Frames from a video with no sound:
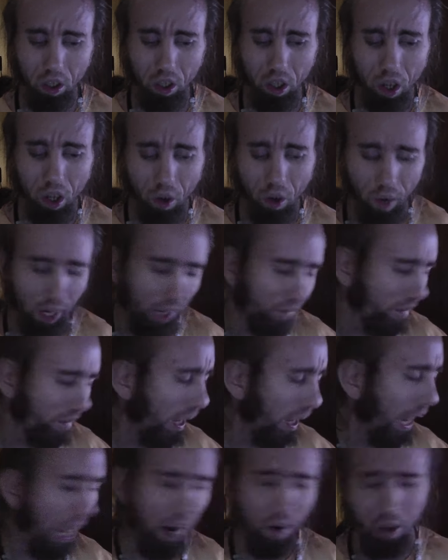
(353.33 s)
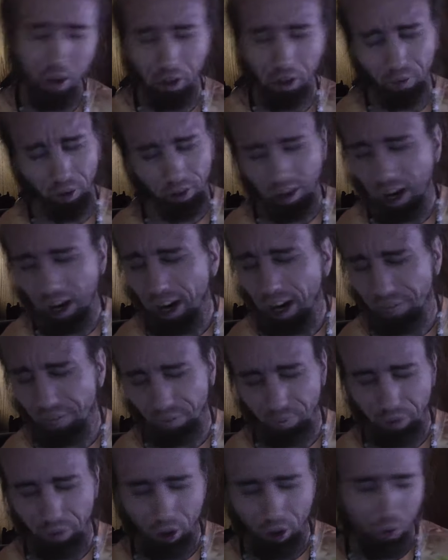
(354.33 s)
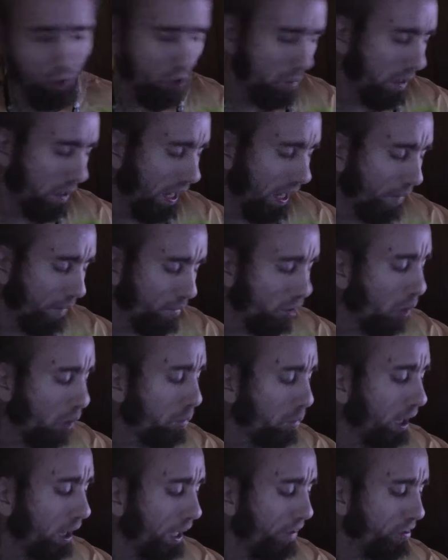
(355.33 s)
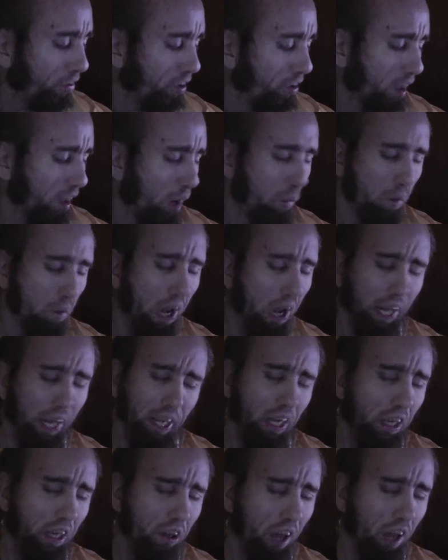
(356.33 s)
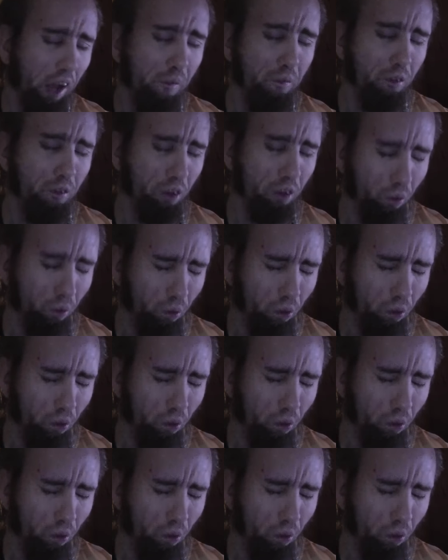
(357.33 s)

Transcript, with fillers: Like I said, I already retired from YouTube and have no plans to come back anytime soon.